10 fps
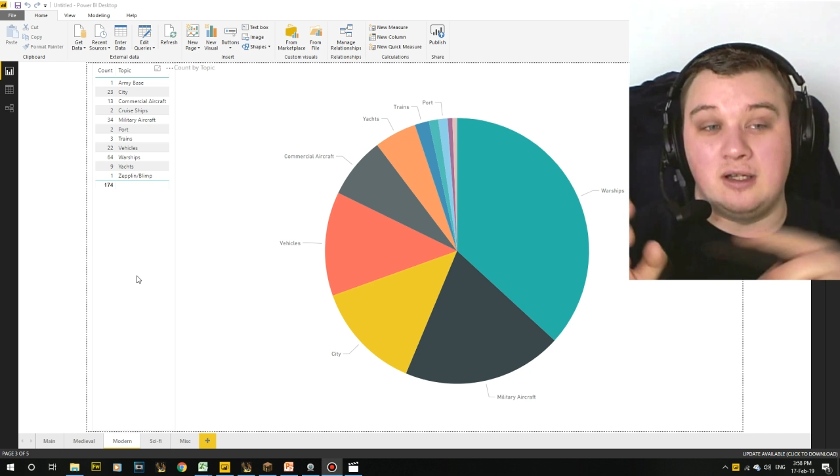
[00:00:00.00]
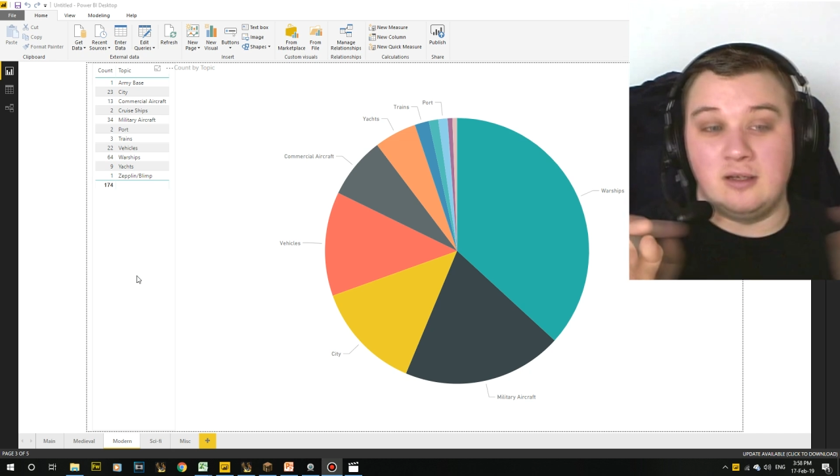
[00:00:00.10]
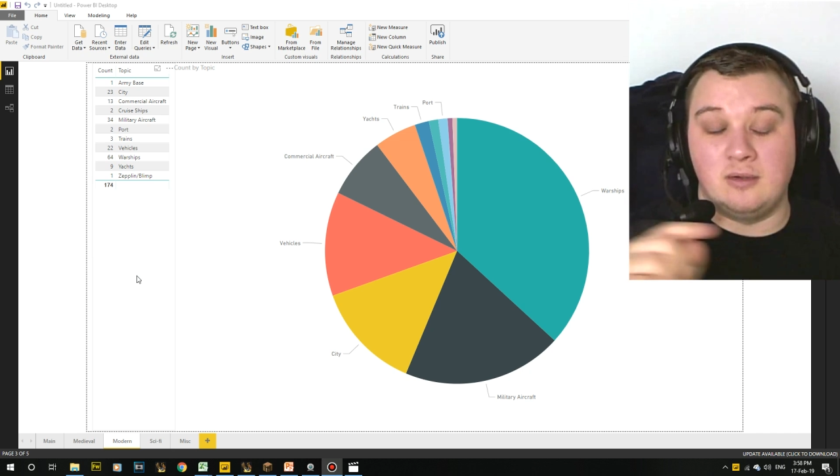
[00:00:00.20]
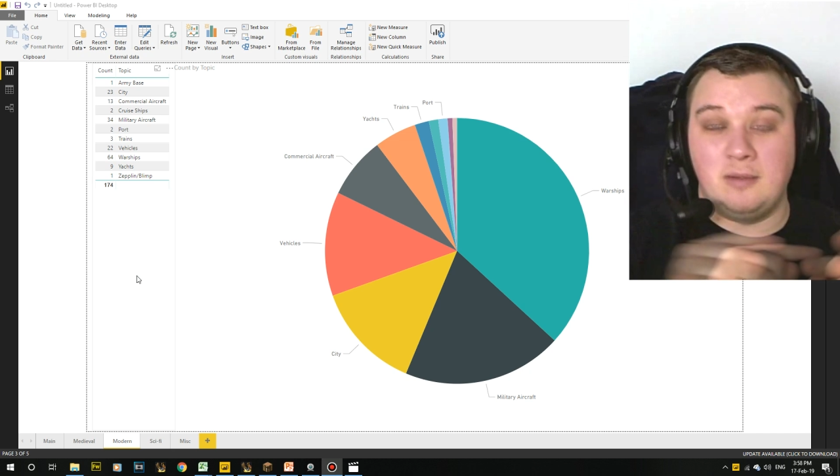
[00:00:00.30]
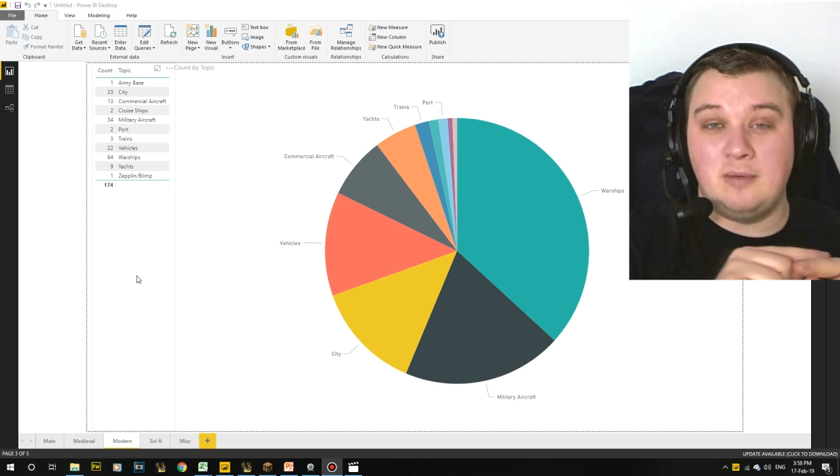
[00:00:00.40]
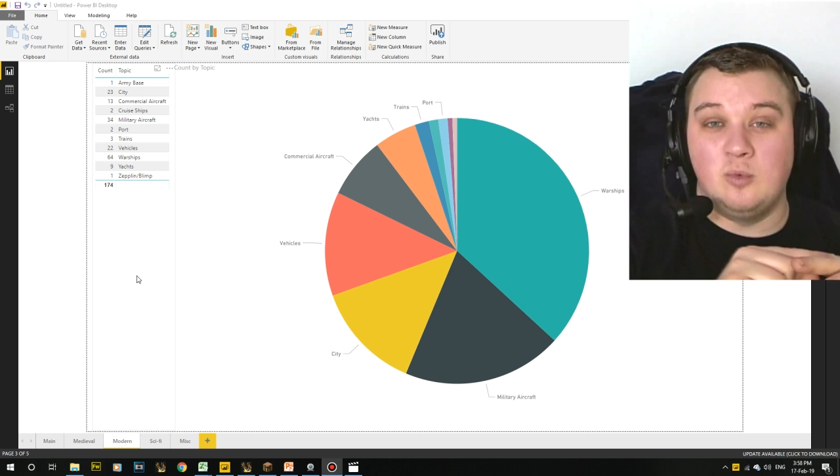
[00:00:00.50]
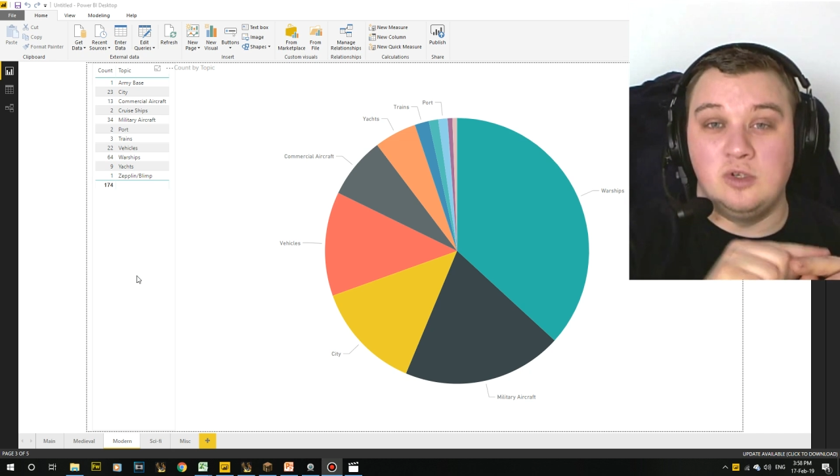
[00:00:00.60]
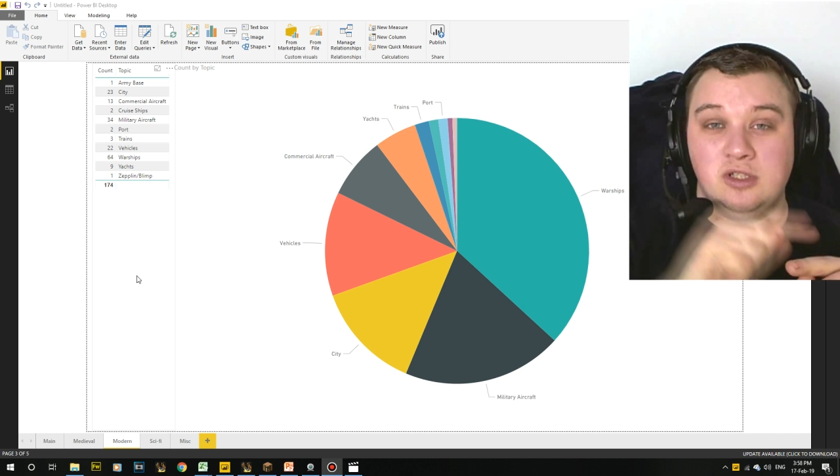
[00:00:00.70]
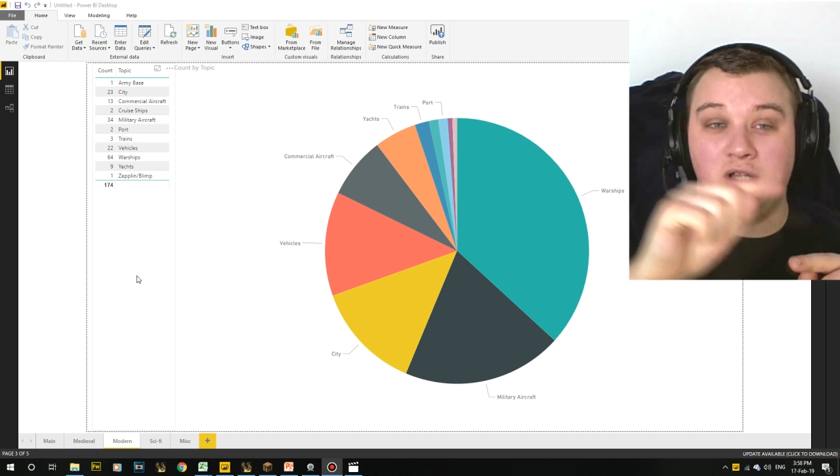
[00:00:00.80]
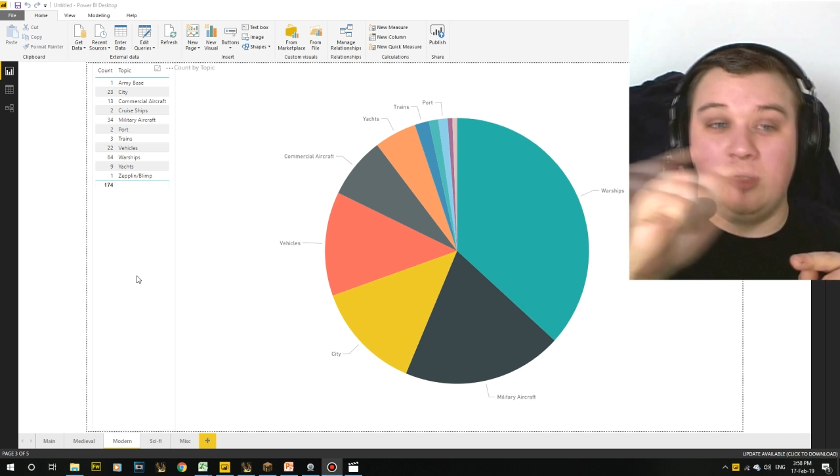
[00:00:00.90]
like people
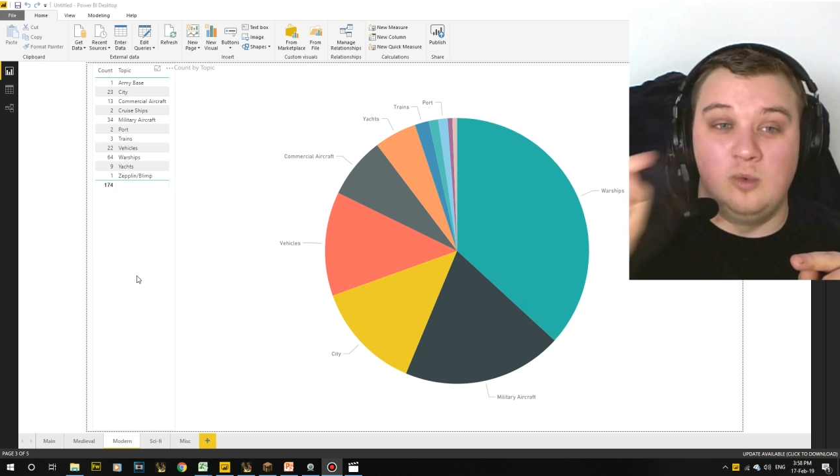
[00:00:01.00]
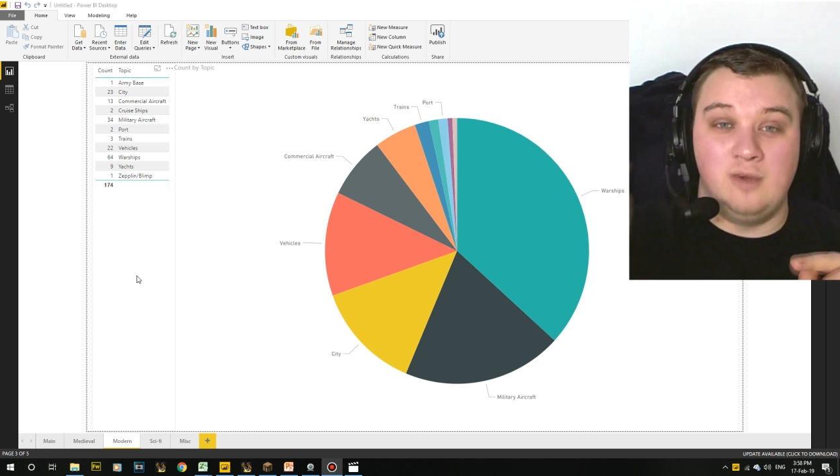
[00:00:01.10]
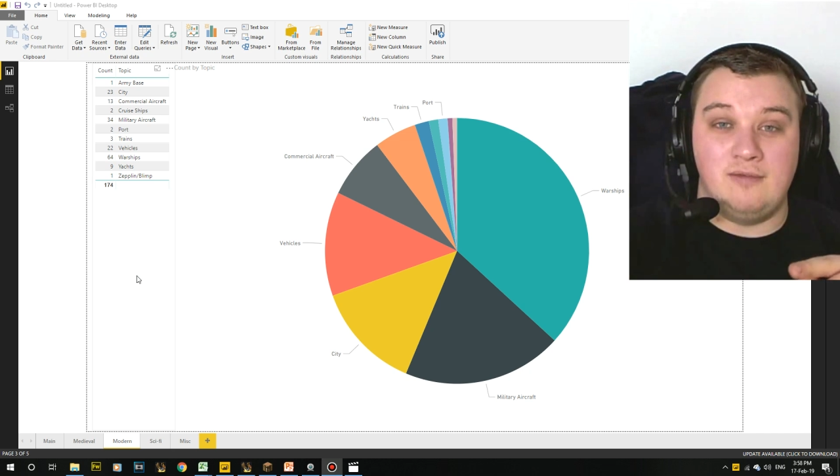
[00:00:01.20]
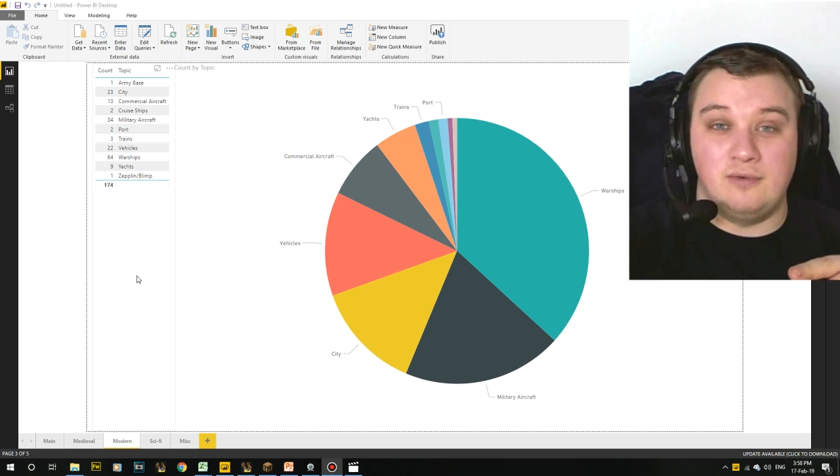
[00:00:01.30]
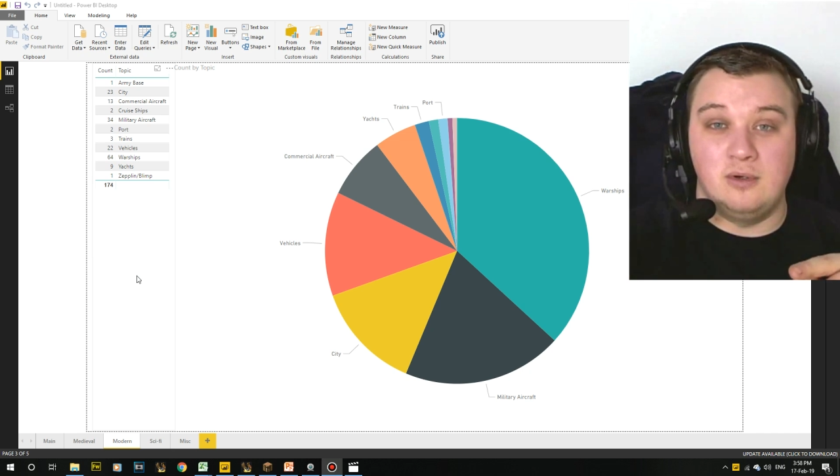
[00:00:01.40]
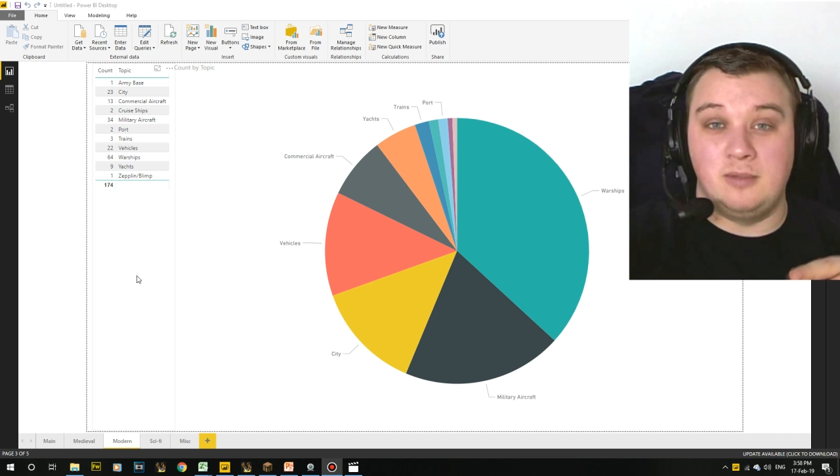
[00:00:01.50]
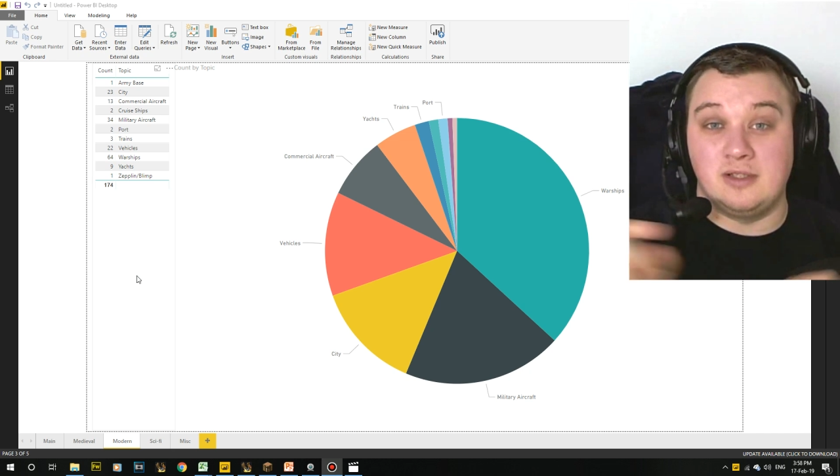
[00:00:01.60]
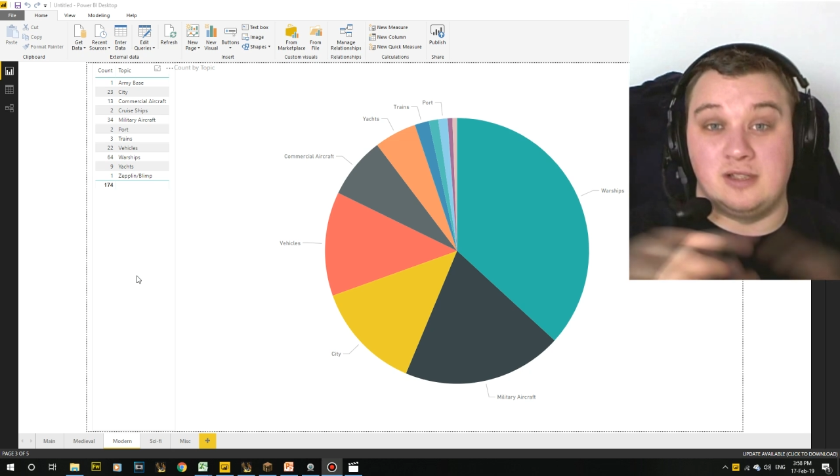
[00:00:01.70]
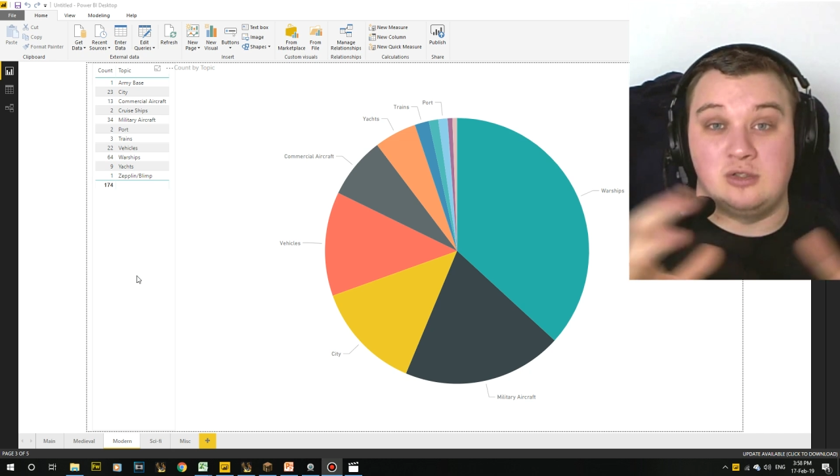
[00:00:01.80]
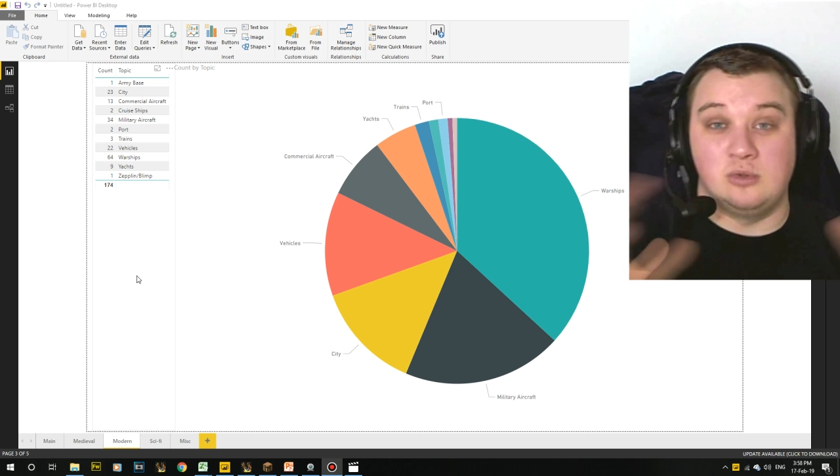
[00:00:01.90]
watching the whole way through
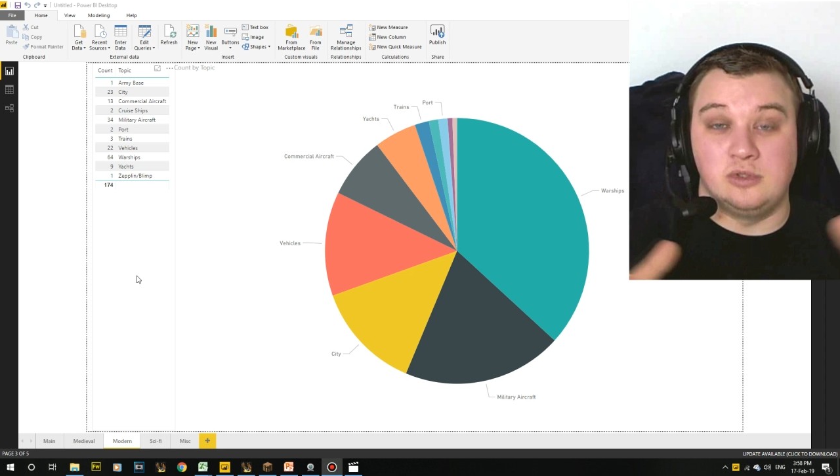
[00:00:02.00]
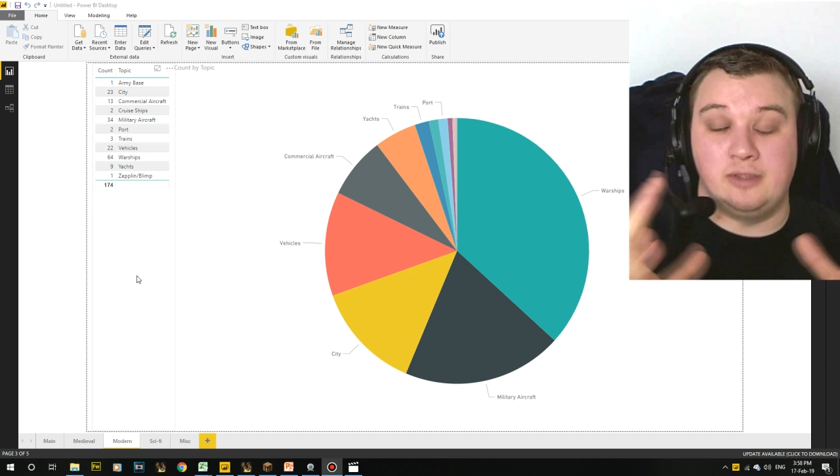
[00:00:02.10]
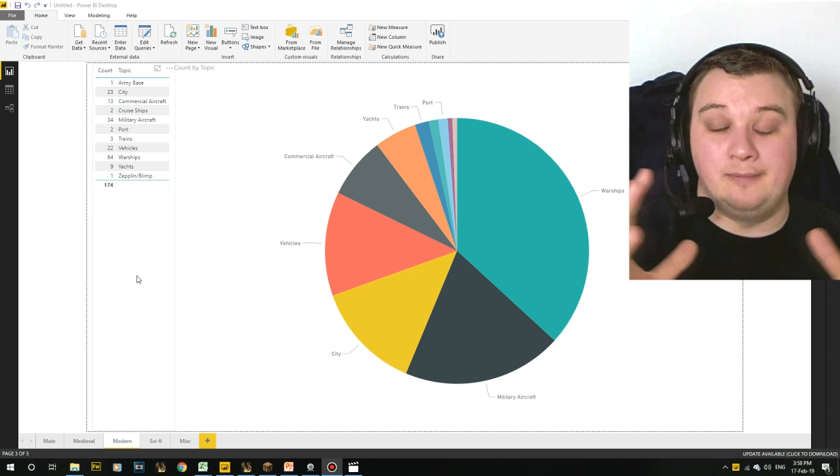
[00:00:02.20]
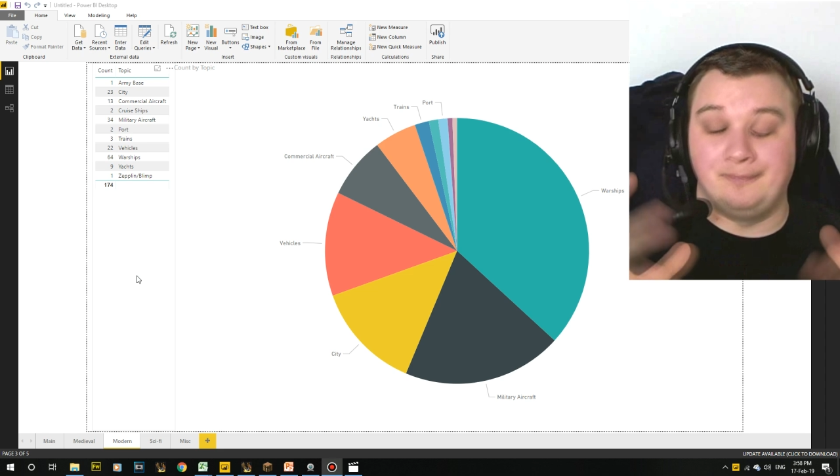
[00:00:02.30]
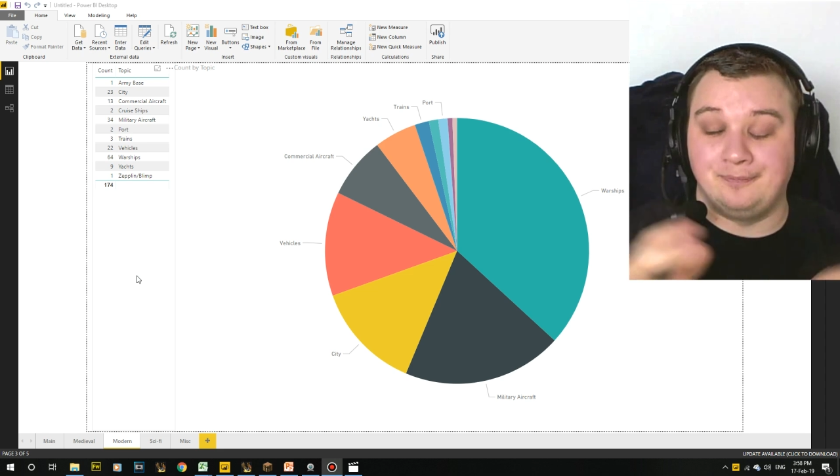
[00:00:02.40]
because they're shorter.